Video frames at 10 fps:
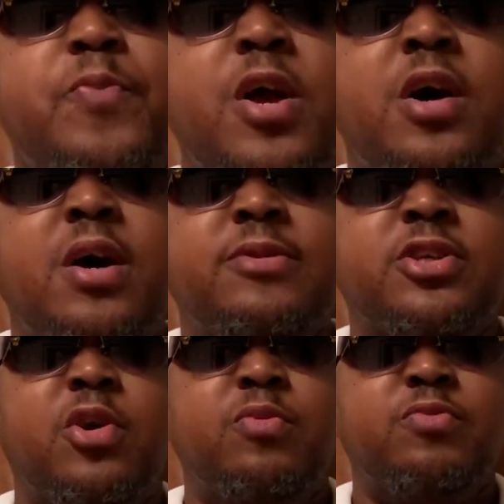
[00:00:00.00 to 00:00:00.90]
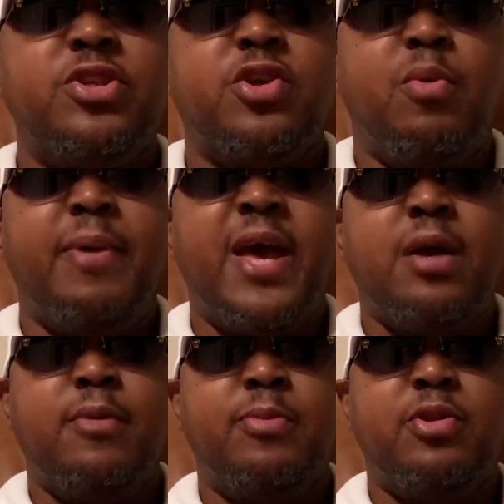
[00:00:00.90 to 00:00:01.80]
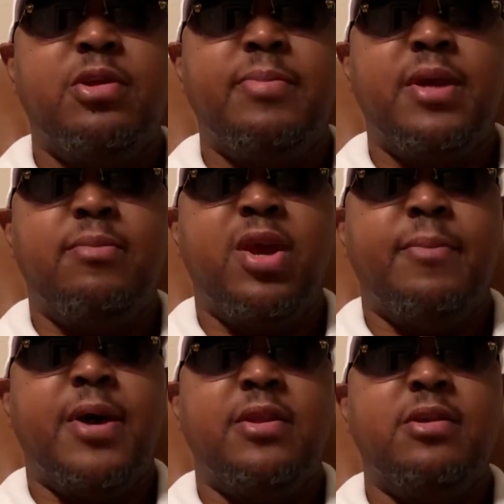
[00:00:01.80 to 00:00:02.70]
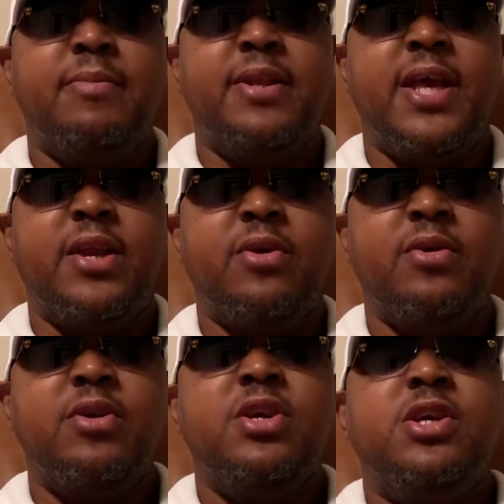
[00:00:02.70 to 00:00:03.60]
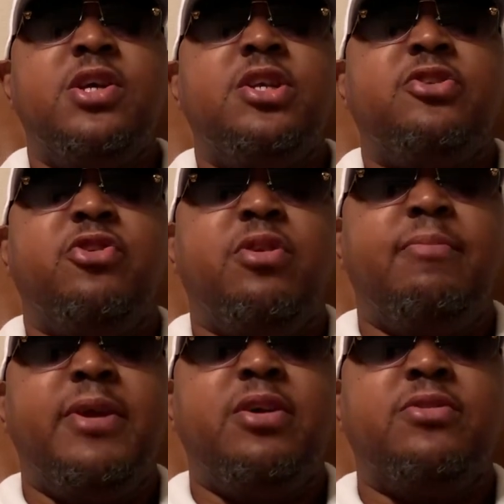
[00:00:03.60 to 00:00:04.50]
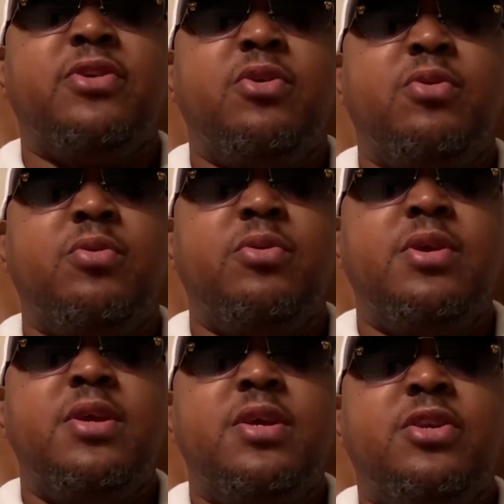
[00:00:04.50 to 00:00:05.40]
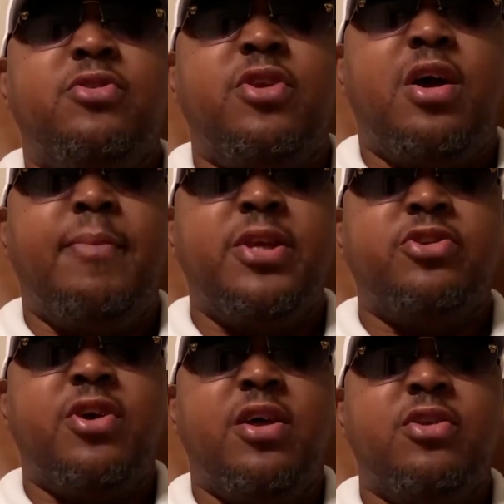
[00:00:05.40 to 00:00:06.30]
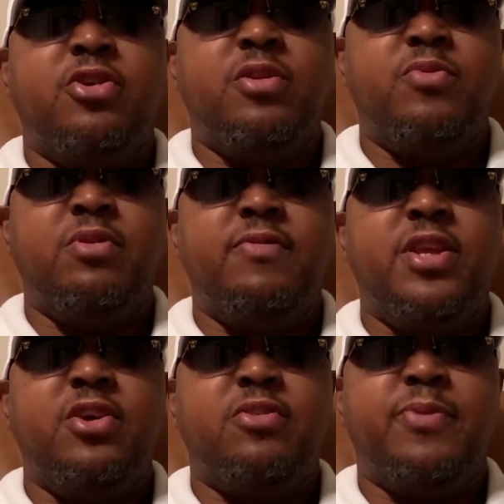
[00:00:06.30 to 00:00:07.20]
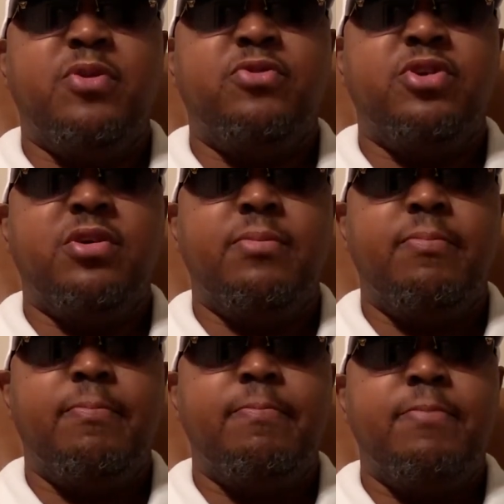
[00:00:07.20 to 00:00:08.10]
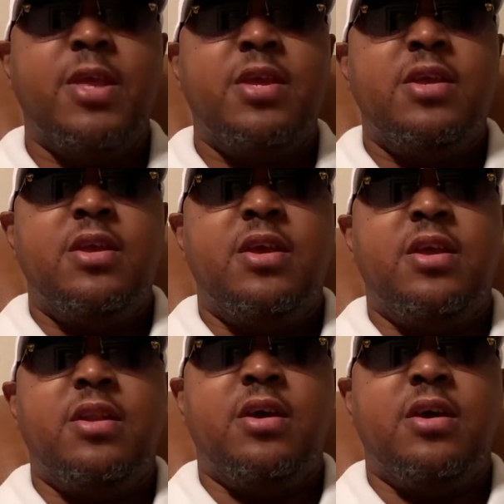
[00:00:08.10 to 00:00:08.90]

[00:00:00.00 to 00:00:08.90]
I'm just gonna bag them up a little bit, bring them out a little bit later, turn them bells on, so y'all make sure y'all alerted when the videos post up. And